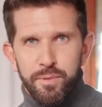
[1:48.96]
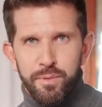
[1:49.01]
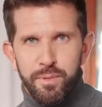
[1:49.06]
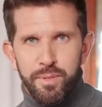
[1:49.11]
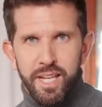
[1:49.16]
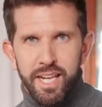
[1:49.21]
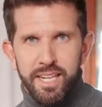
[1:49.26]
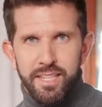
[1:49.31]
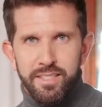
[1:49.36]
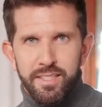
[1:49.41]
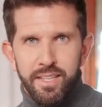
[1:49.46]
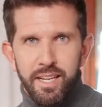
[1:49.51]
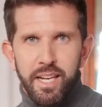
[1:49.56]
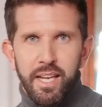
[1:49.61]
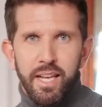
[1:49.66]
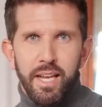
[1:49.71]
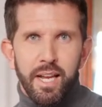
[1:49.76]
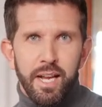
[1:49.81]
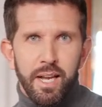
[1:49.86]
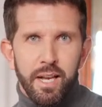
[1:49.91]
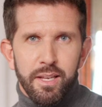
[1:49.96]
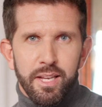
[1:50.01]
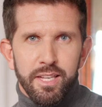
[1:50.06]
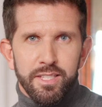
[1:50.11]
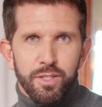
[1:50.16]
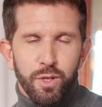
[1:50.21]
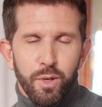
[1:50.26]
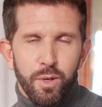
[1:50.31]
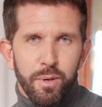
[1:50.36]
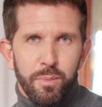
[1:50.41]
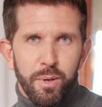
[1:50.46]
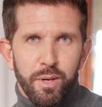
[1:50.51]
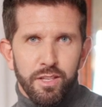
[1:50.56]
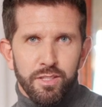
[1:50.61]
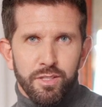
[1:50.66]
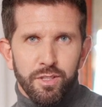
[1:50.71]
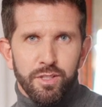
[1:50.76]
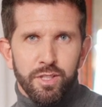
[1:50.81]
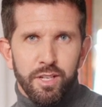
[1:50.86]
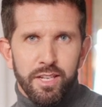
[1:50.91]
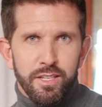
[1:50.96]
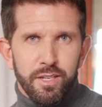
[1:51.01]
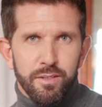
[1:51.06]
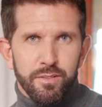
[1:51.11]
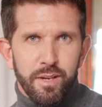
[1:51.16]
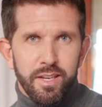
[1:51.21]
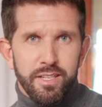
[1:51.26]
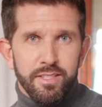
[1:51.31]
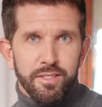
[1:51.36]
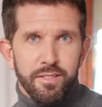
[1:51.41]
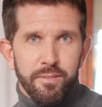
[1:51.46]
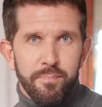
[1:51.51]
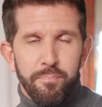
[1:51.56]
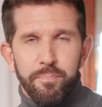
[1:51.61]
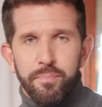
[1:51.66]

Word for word: Next, let's talk about its user interface.